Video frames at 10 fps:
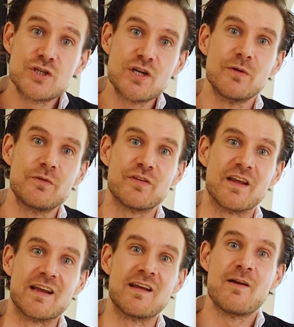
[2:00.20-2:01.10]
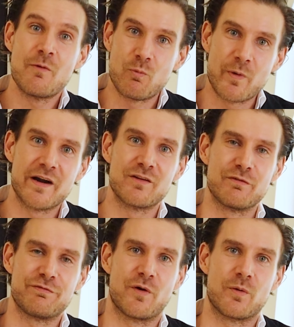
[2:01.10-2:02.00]
Choosing where
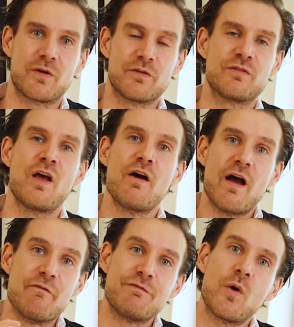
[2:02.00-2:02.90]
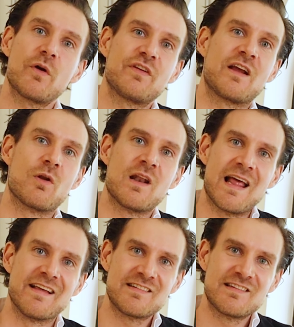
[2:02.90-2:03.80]
to focus and focusing on
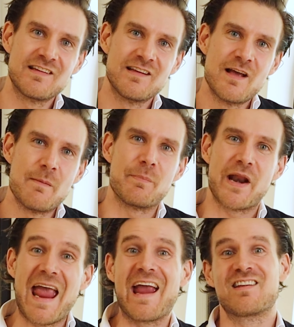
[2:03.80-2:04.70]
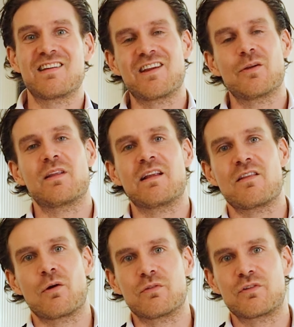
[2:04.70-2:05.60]
less, but
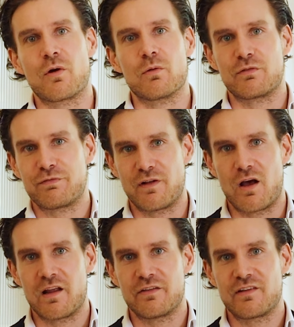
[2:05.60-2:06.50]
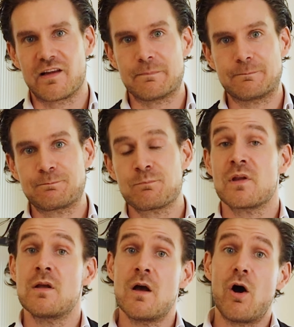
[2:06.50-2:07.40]
executing those goals flawlessly.
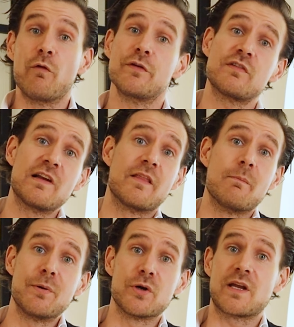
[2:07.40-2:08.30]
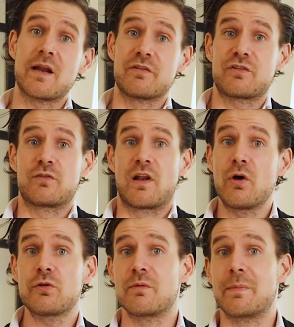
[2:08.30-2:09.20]
Obviously, in the book, I discuss a
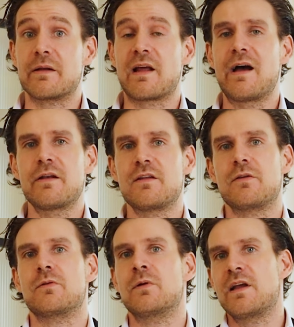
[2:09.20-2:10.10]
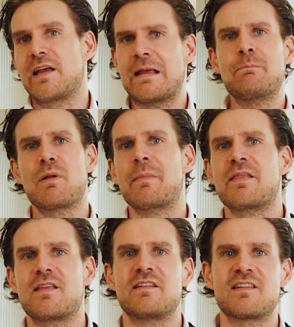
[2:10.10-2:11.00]
lot about how do you
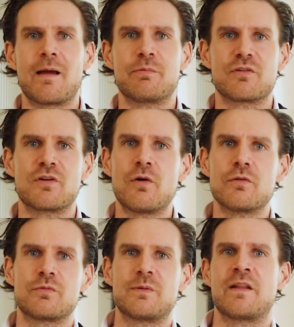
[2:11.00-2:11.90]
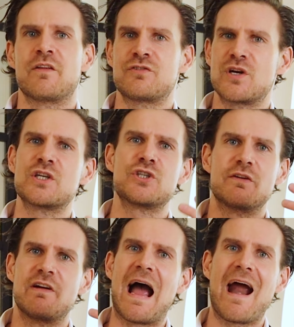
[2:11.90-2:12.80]
implement these types of goals within the
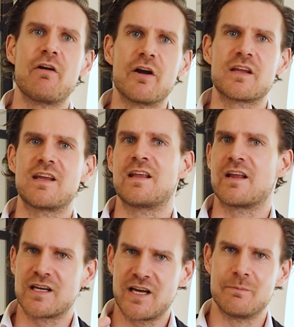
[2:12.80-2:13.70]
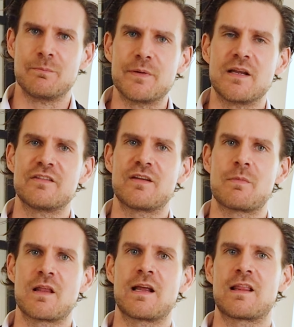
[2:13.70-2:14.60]
structure of a hierarchy in a company,
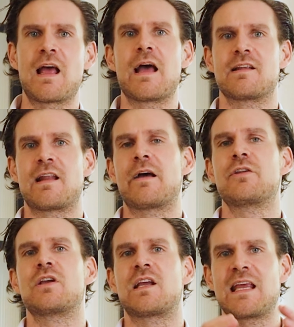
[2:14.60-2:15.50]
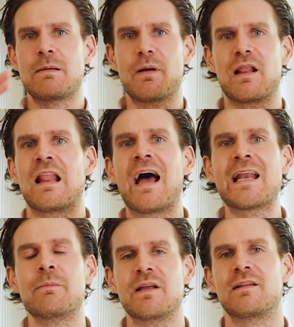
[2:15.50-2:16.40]
something like that, and how do you keep
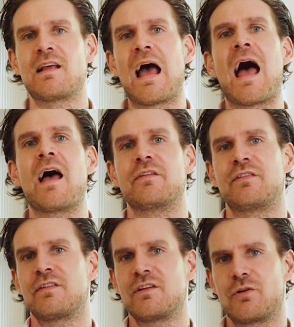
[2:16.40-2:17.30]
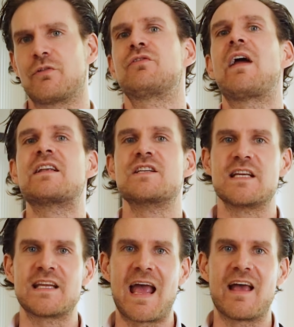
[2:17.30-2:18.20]
alignment as your
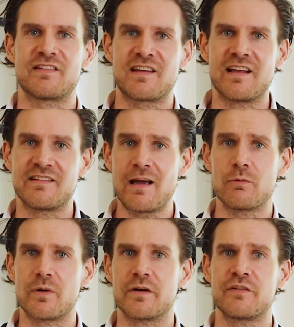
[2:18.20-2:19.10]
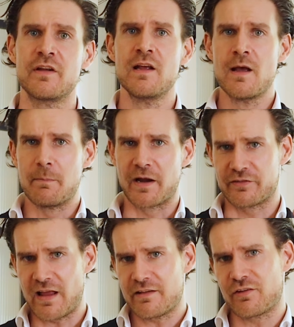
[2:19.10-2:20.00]
strategy cascades outwards,
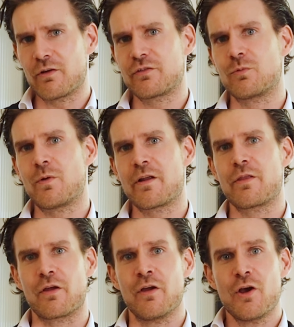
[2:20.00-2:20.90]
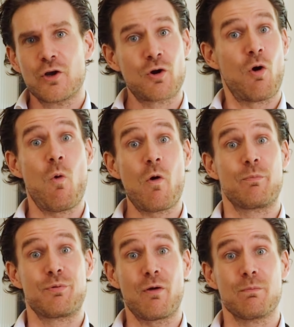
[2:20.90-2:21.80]
because that's also one of the
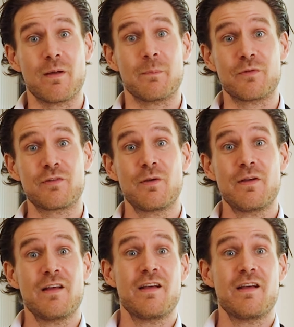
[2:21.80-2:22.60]
core problems